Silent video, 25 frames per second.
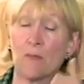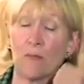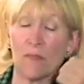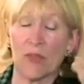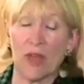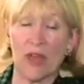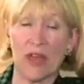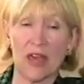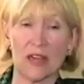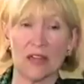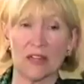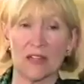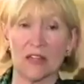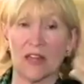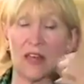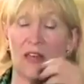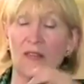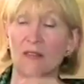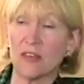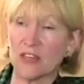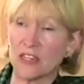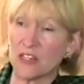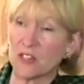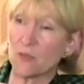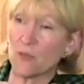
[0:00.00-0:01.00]
And
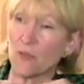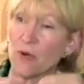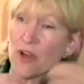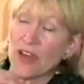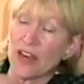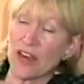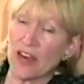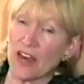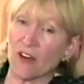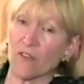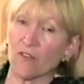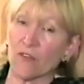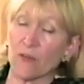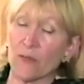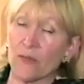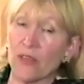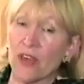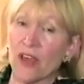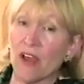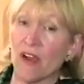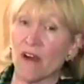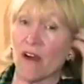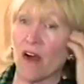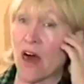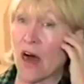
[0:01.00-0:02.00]
they spread out from
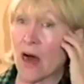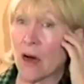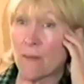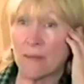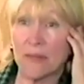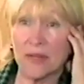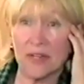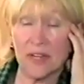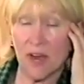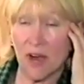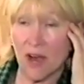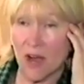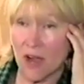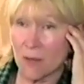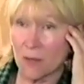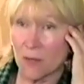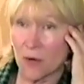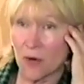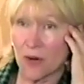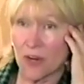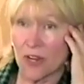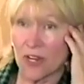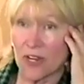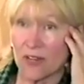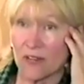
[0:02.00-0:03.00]
there.
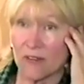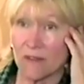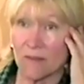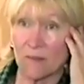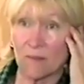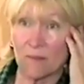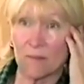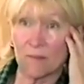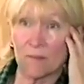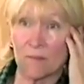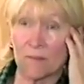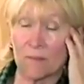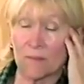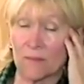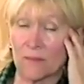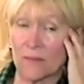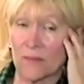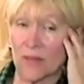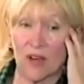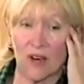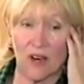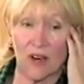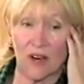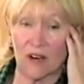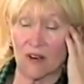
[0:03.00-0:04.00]
Oppenheimer and
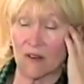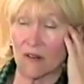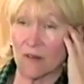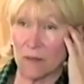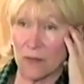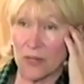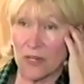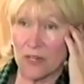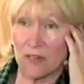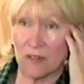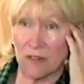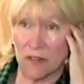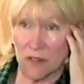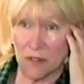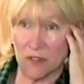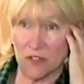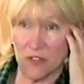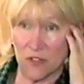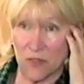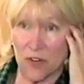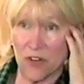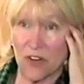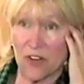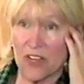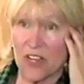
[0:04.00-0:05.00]
I mean, you know, it's
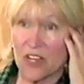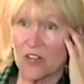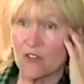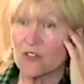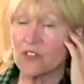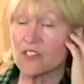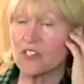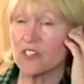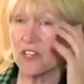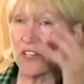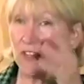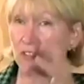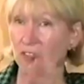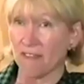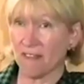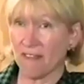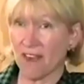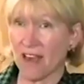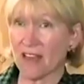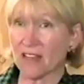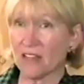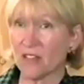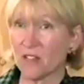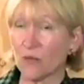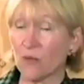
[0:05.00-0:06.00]
very interesting.
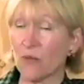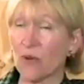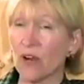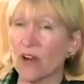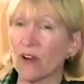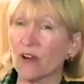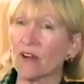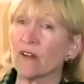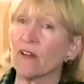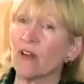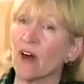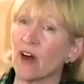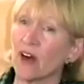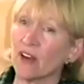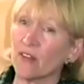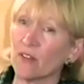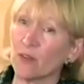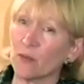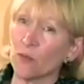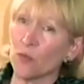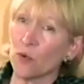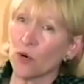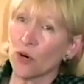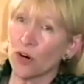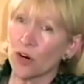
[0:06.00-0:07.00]
That's where a lot of
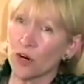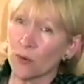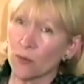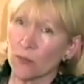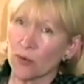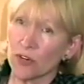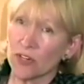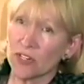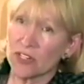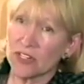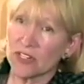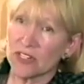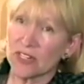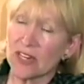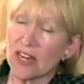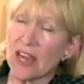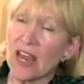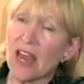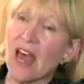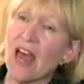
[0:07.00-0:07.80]
them were, in Princeton.